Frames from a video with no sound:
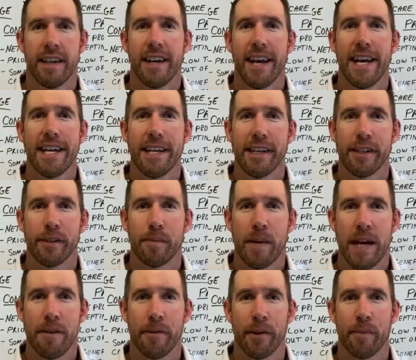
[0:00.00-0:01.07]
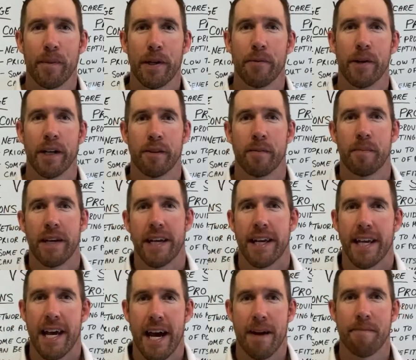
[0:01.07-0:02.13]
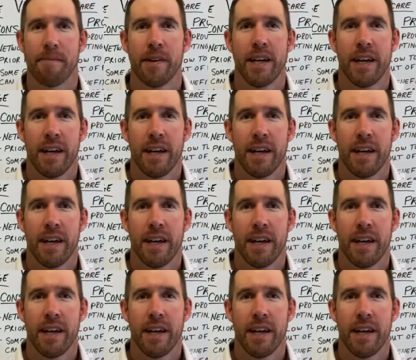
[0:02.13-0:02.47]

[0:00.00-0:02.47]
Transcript: Hey, it's Matt with Midwest Medigap.